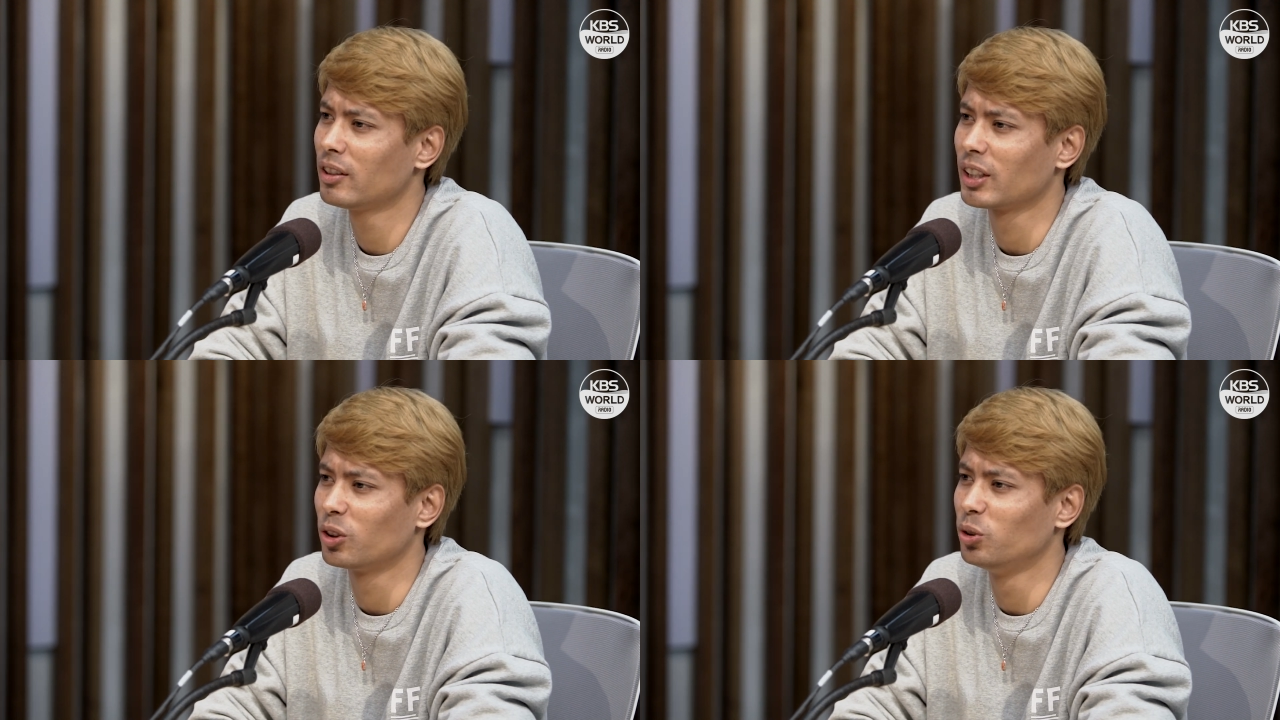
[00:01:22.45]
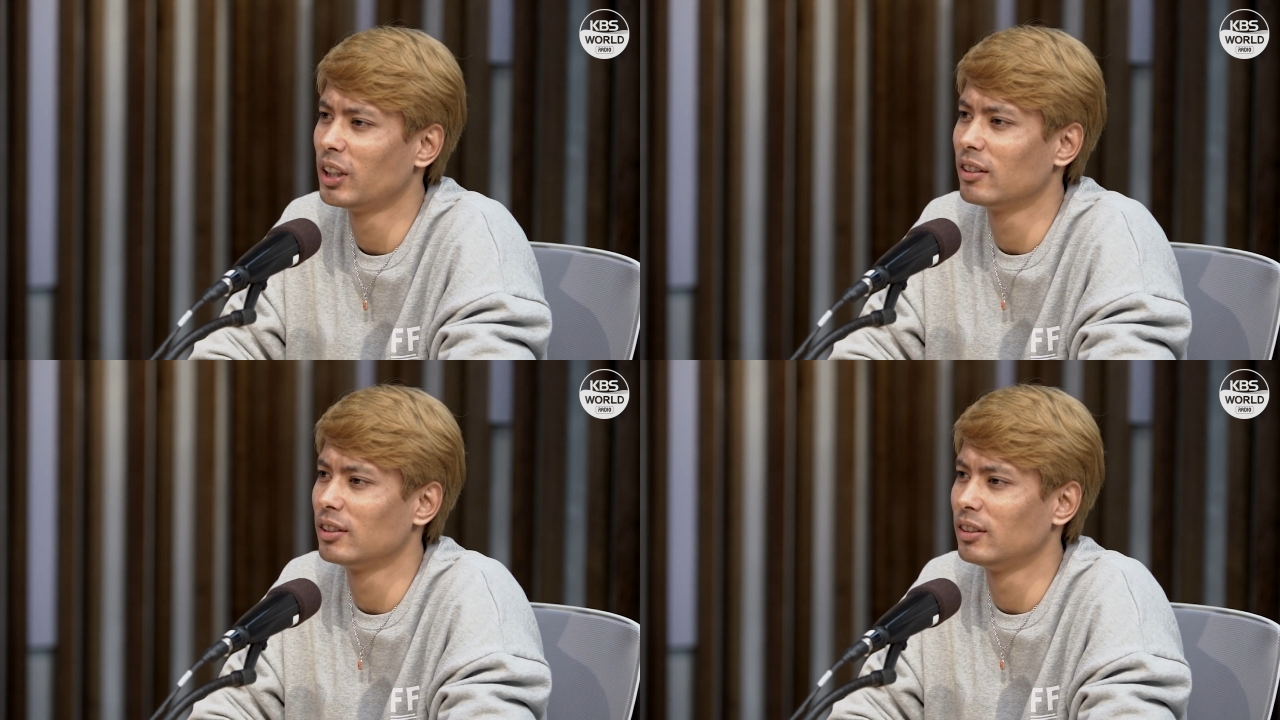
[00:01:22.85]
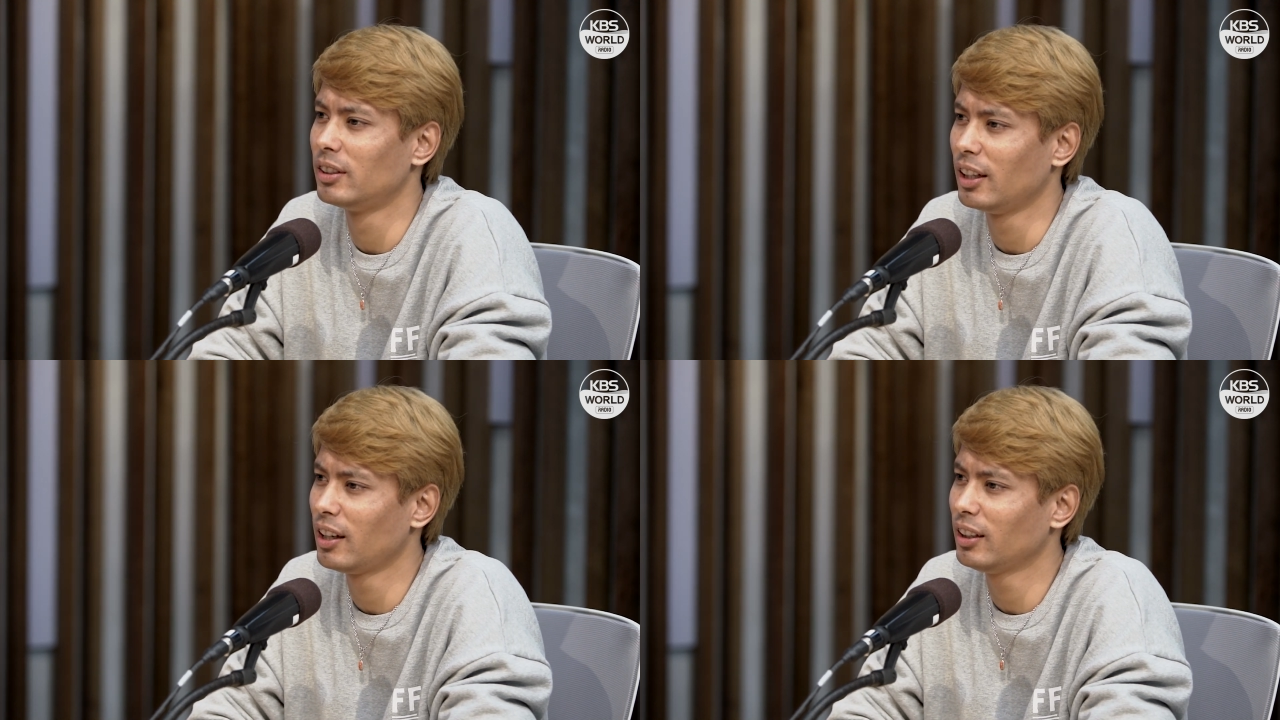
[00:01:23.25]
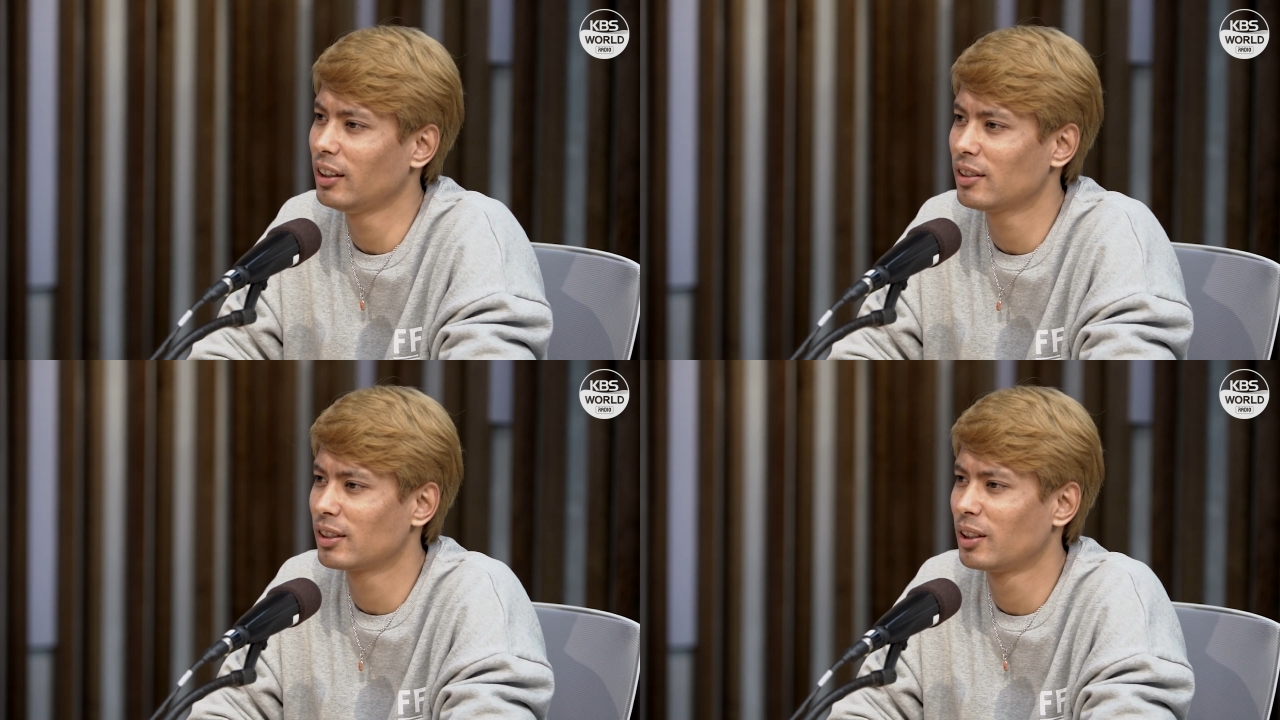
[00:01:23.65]
it's like 2010, I
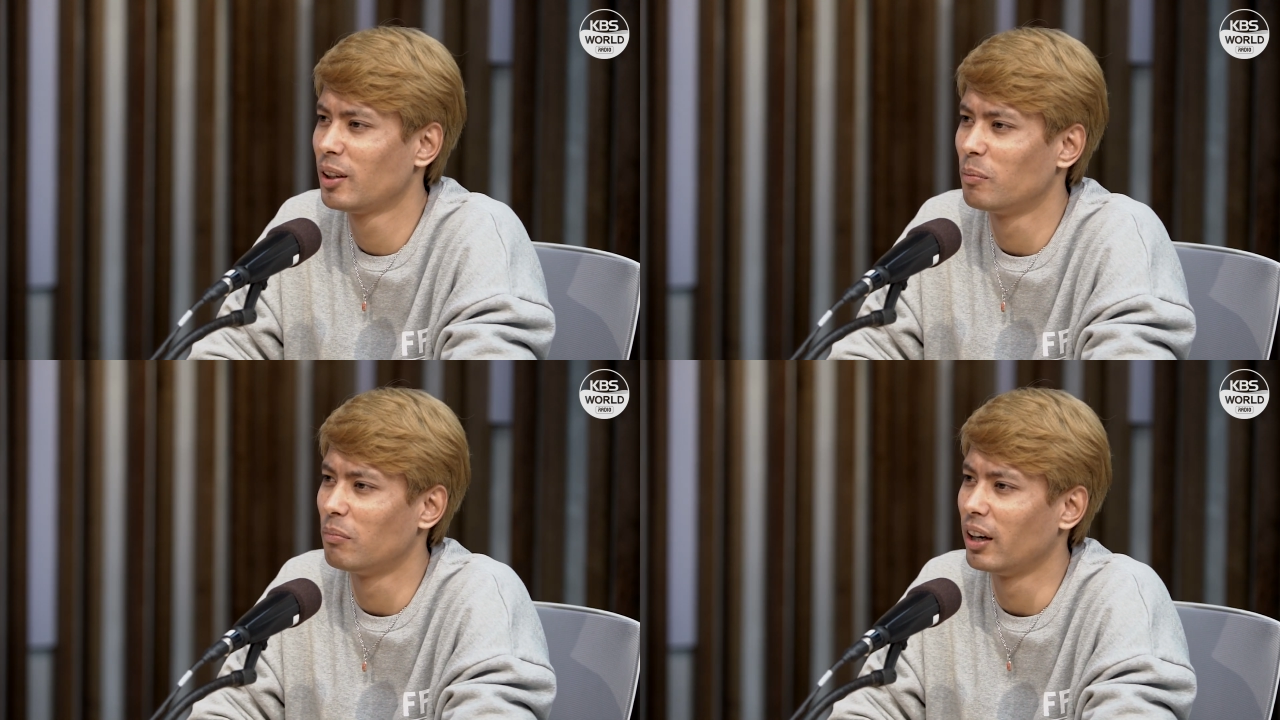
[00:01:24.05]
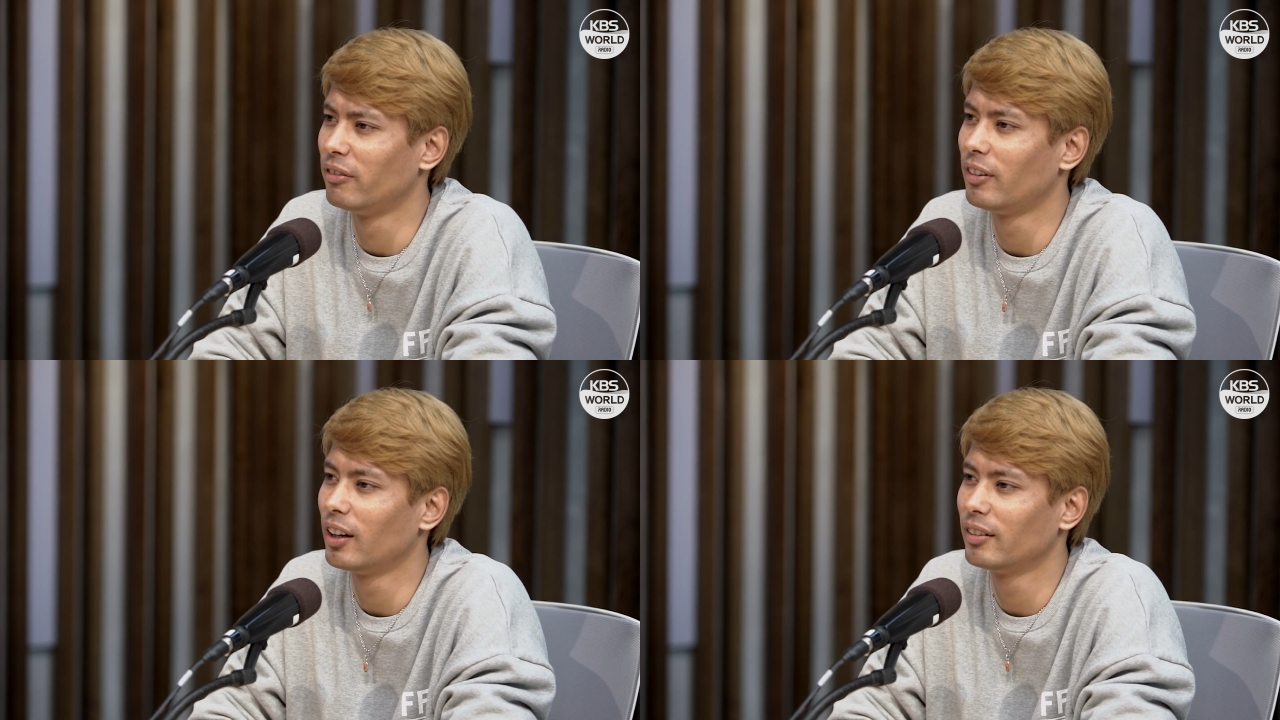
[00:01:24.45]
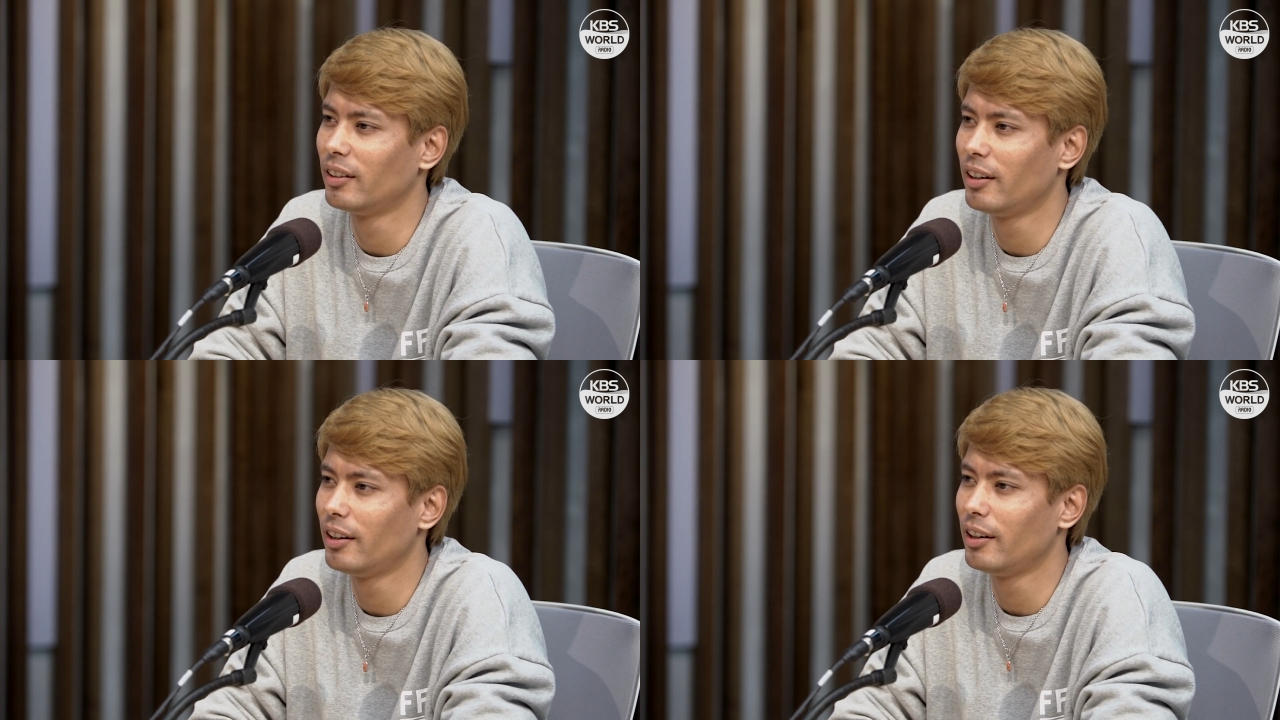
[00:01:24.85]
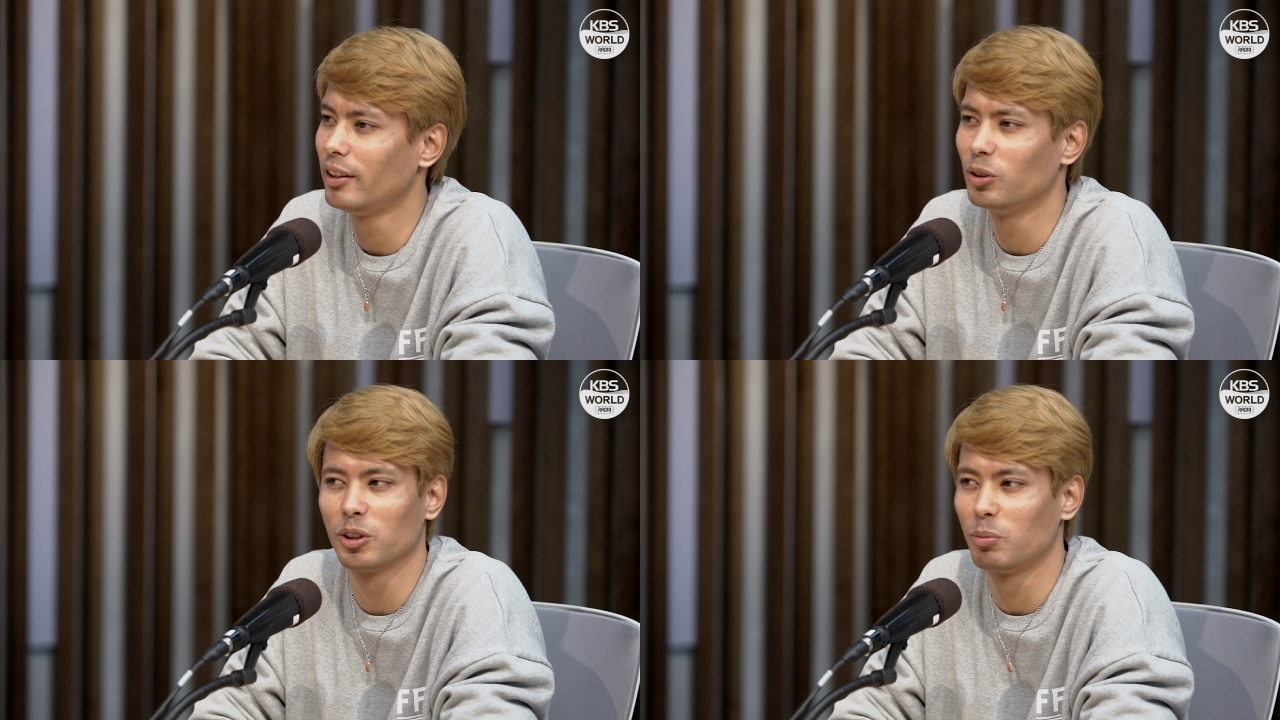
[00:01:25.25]
guess my
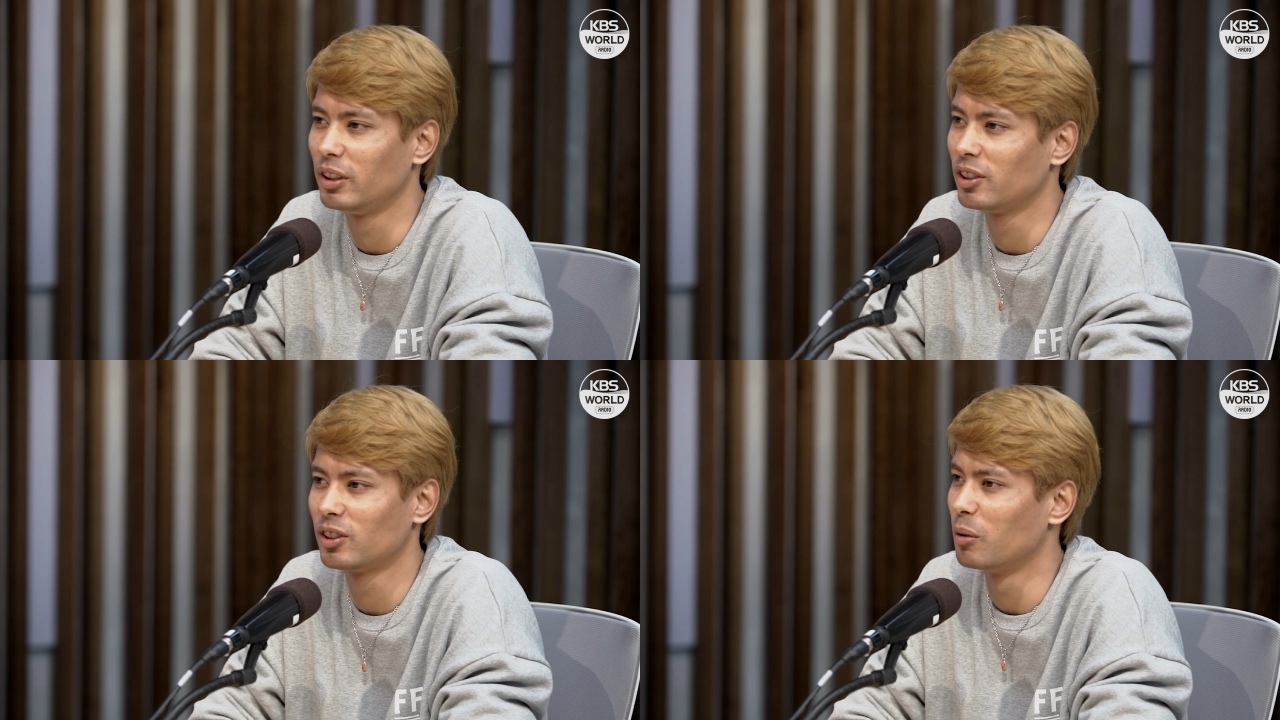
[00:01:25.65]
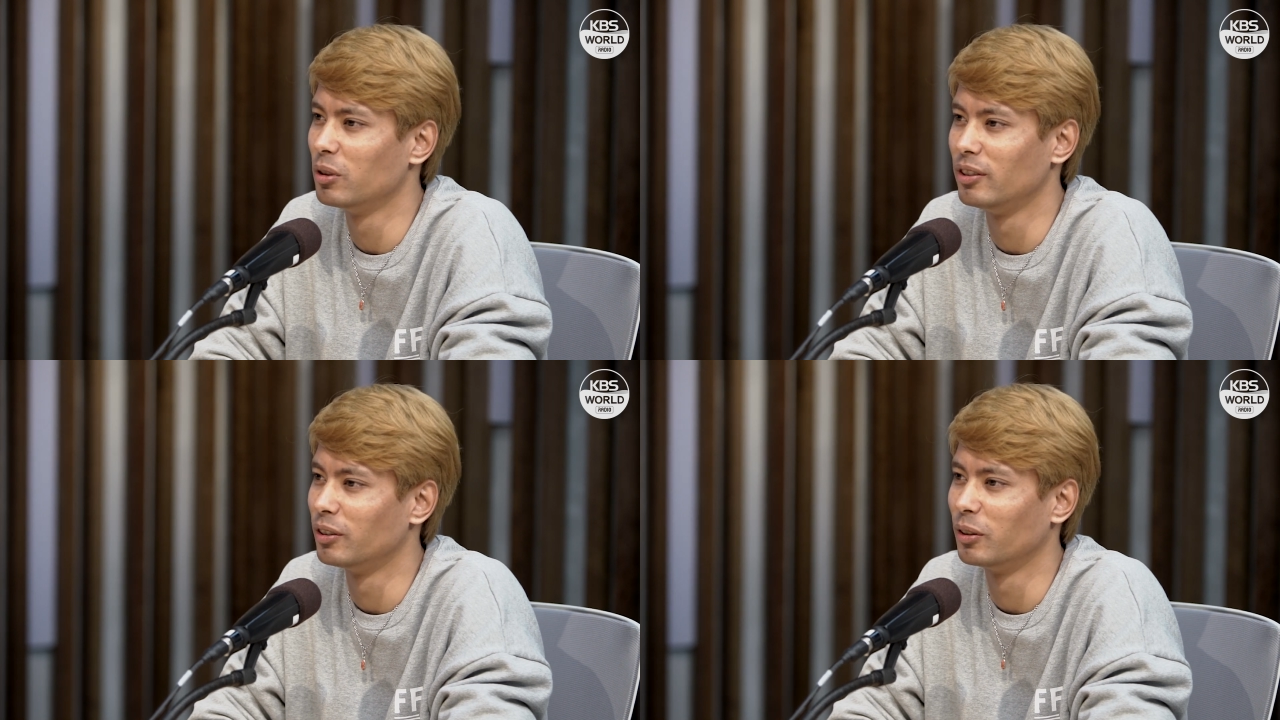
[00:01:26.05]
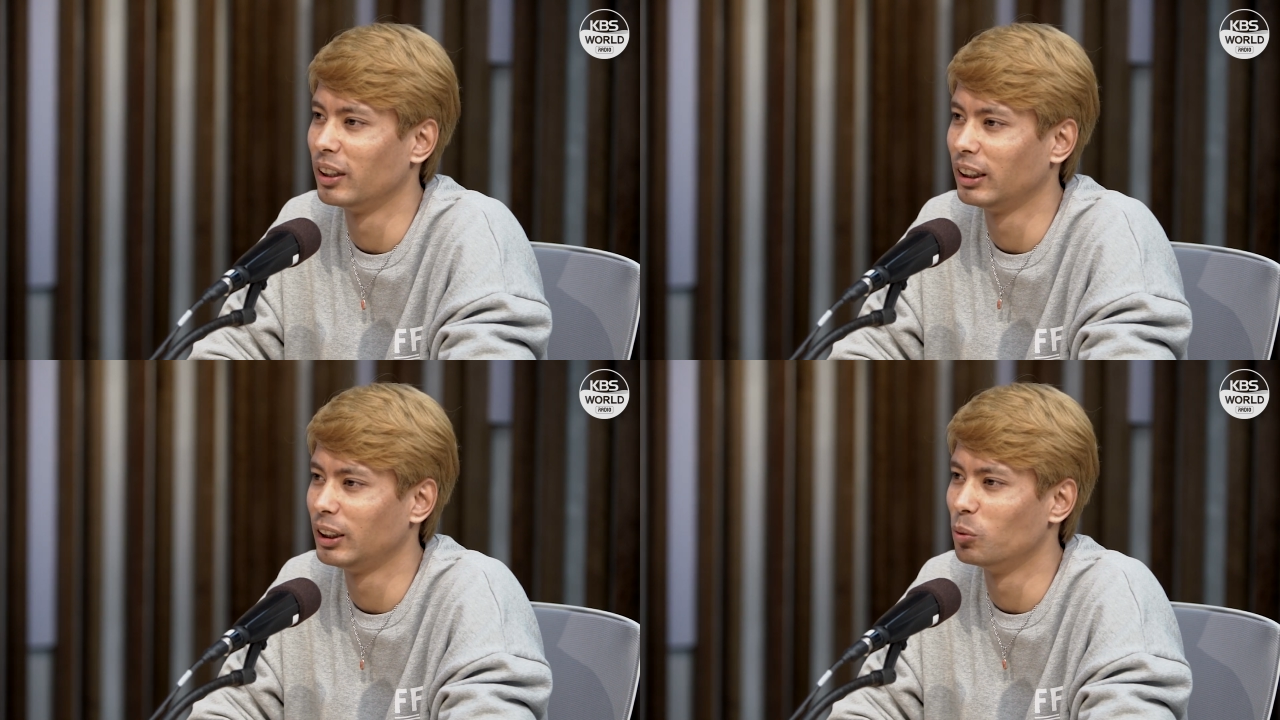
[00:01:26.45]
father he was pretty stubborn you know like